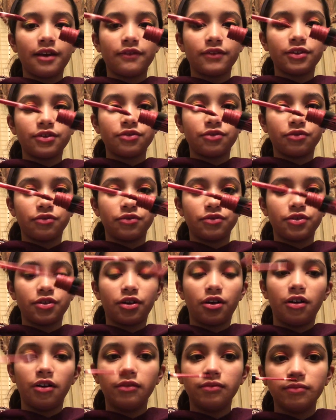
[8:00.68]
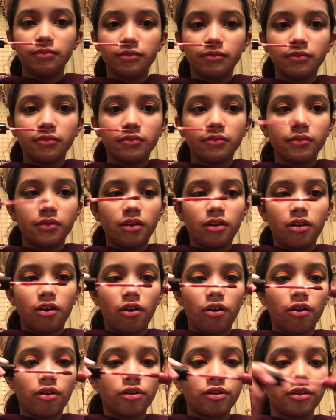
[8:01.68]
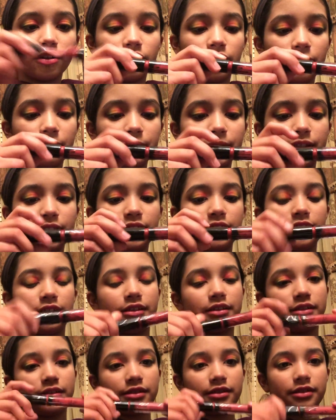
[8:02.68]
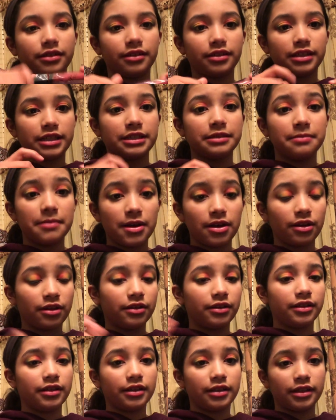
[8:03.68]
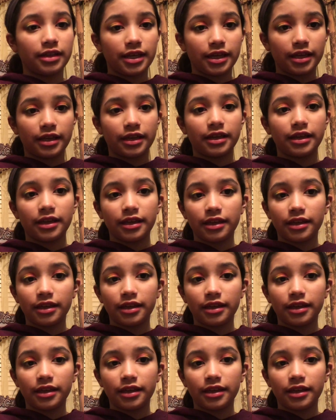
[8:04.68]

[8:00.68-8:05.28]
ever told y'all all her lipsticks smell like